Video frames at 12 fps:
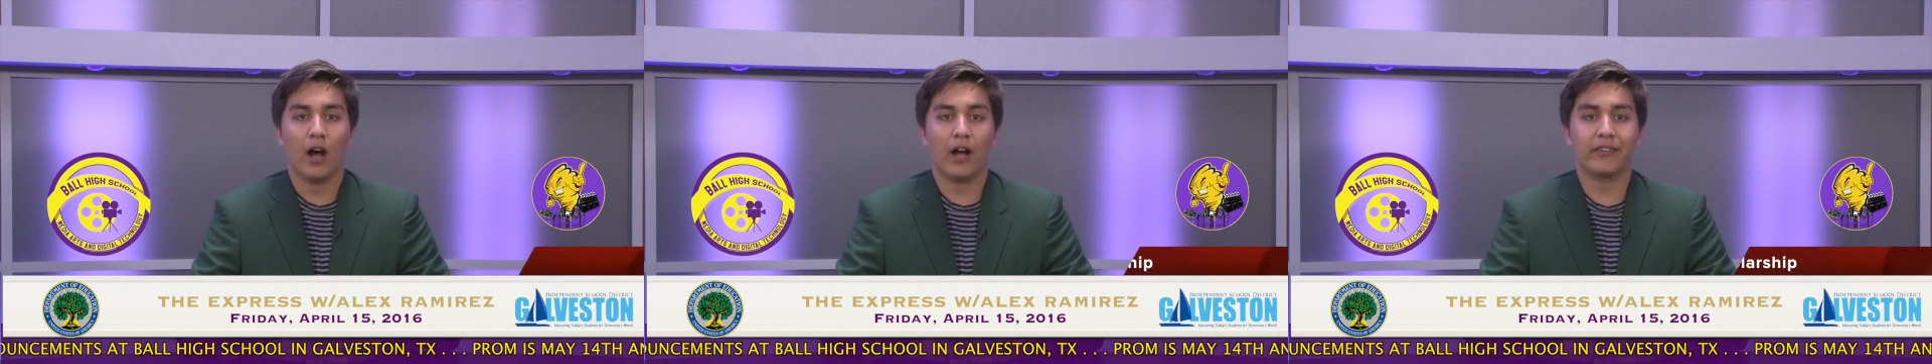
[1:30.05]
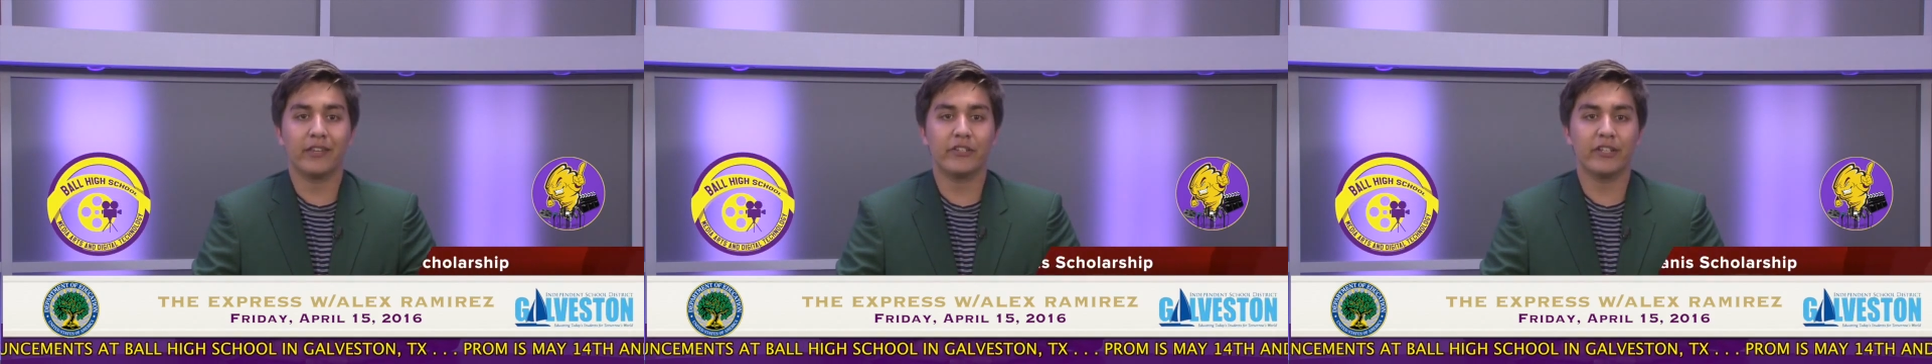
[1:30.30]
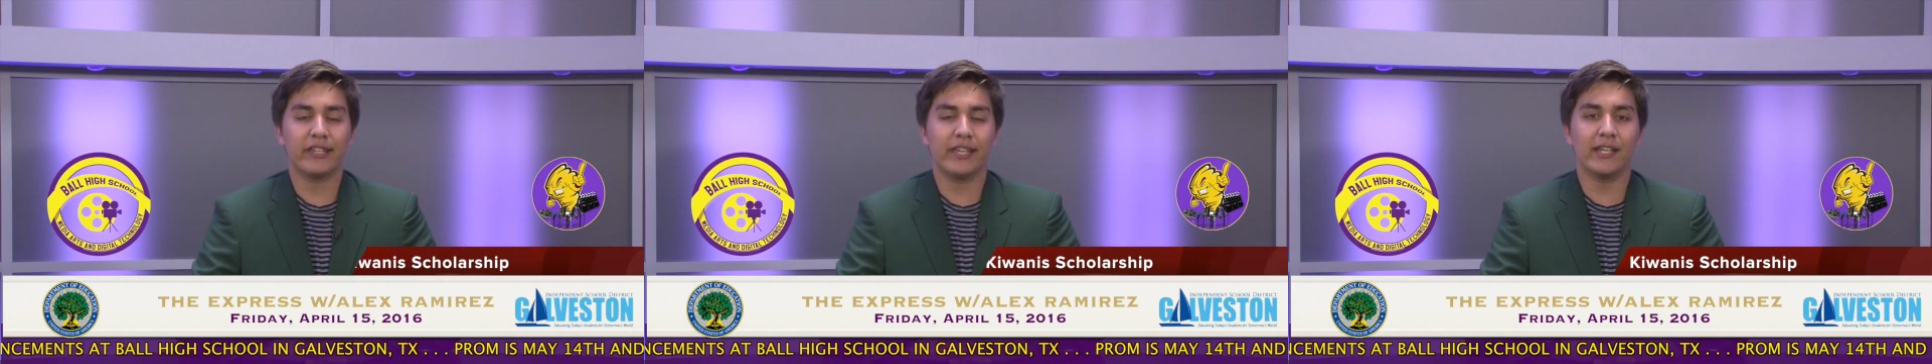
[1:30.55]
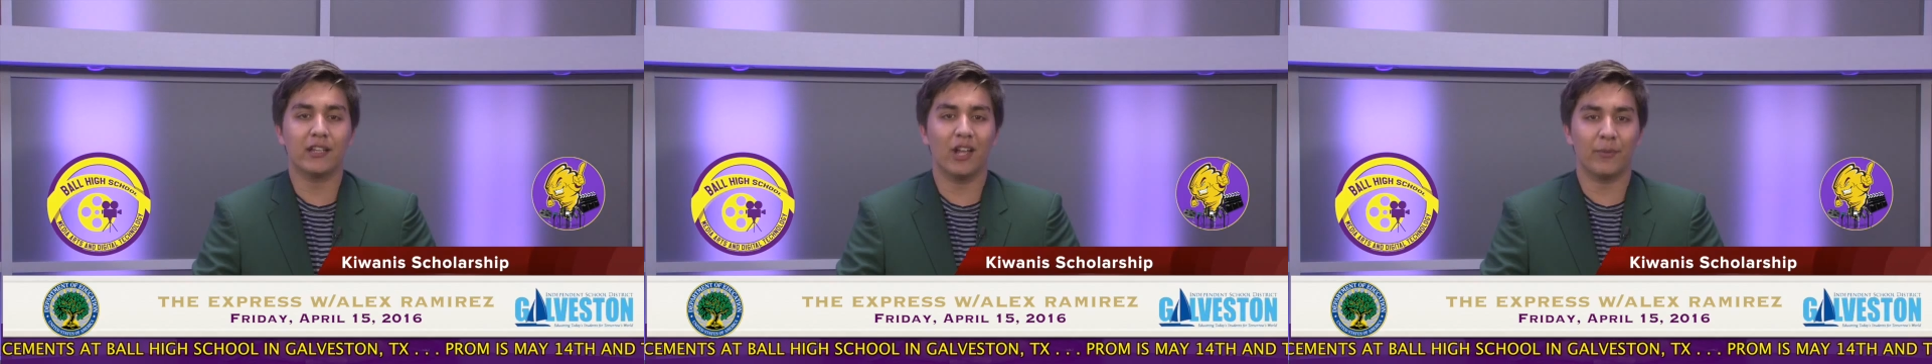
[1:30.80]
Attention
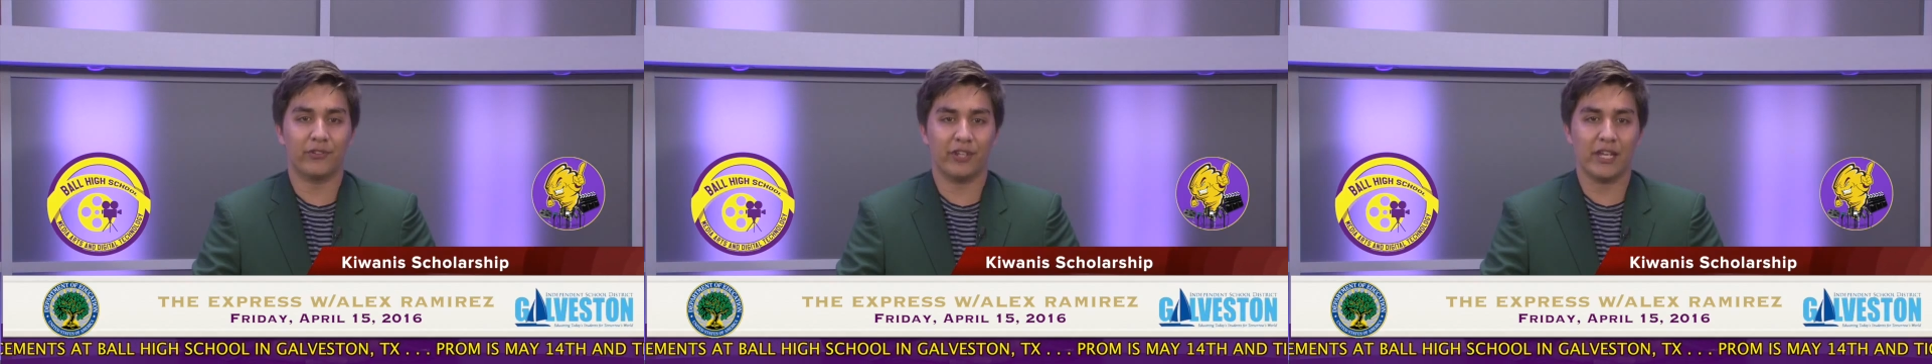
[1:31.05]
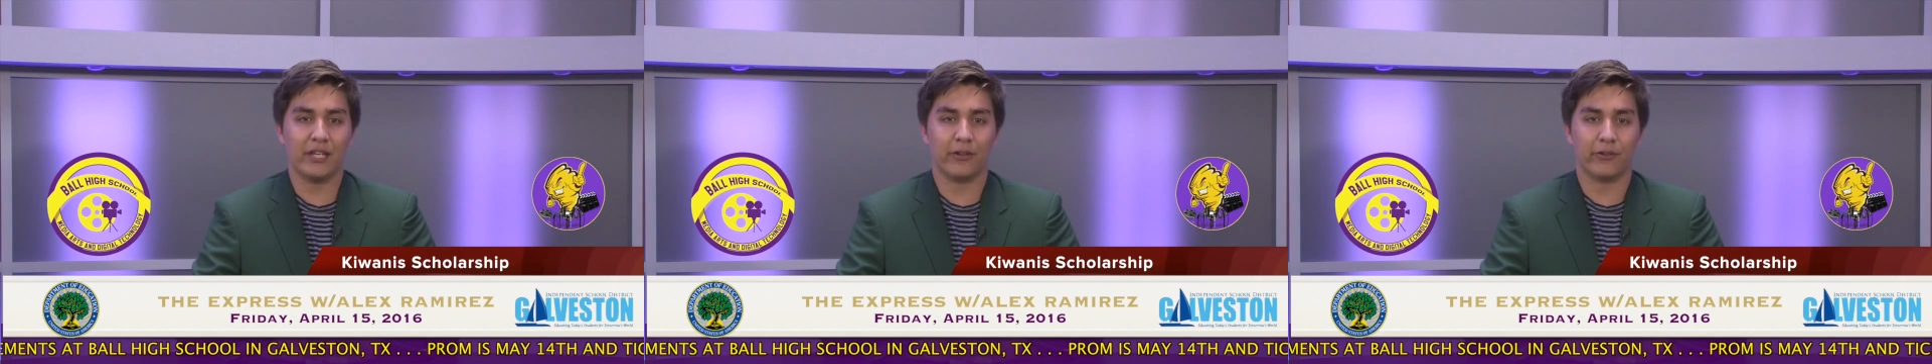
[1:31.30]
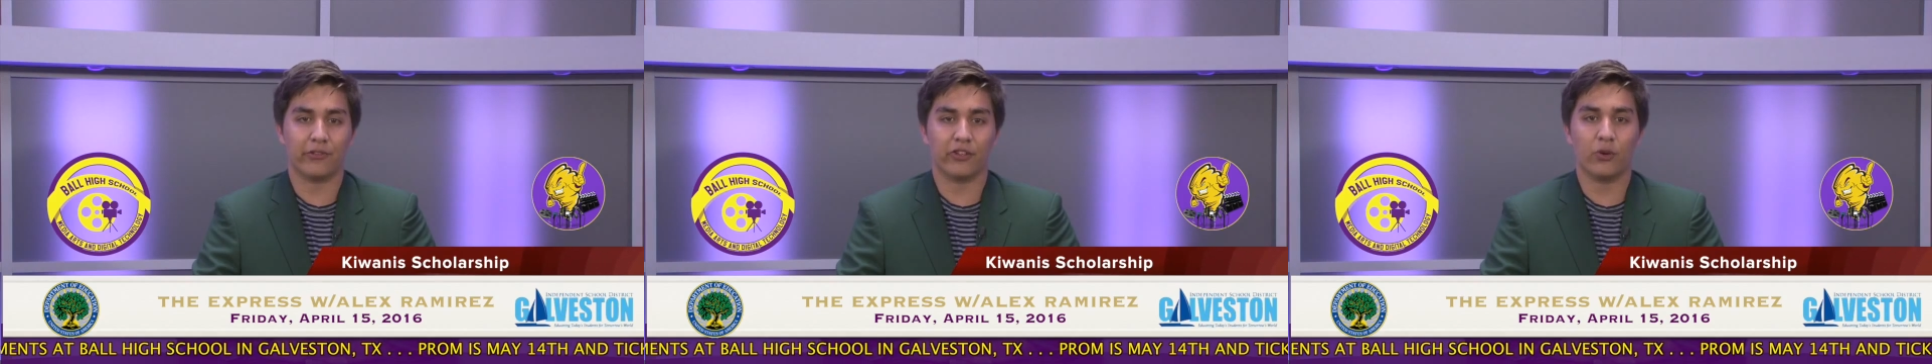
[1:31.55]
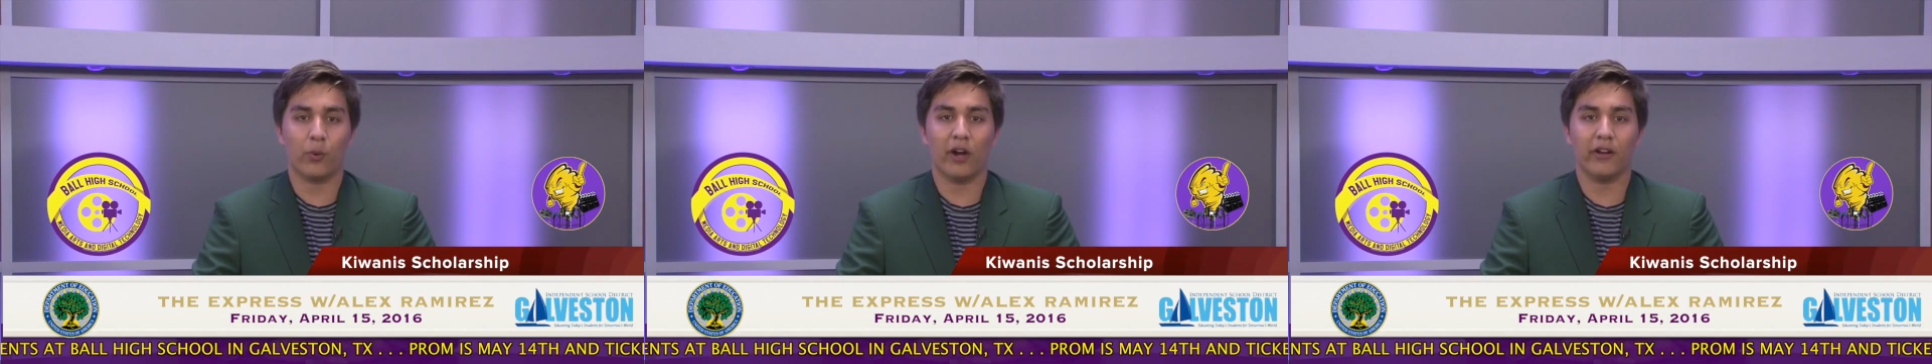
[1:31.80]
Key Club seniors, the
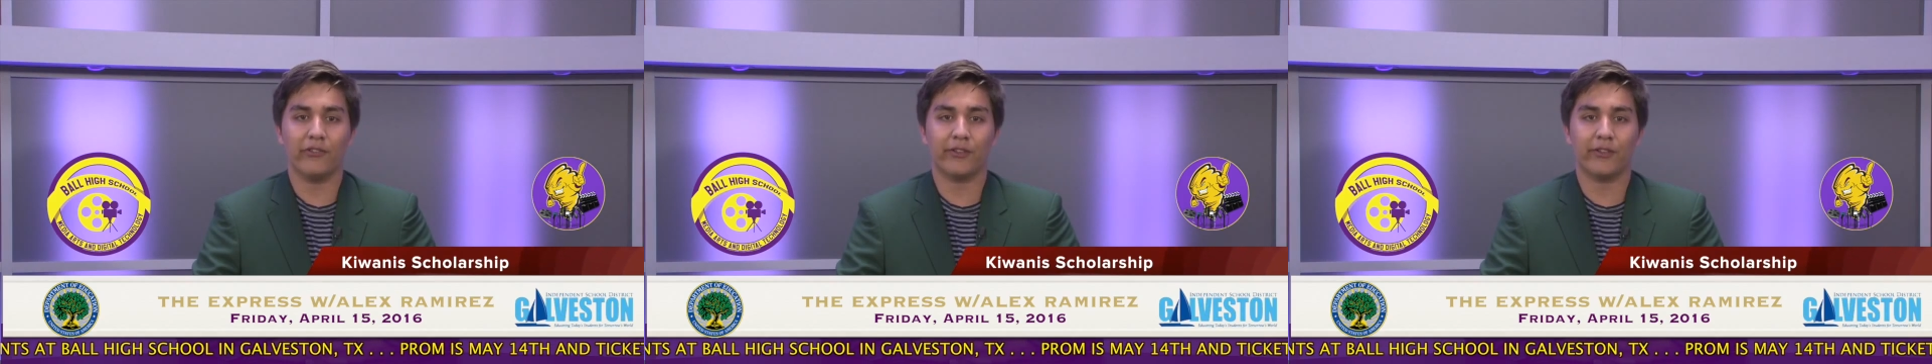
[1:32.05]
Kiwanis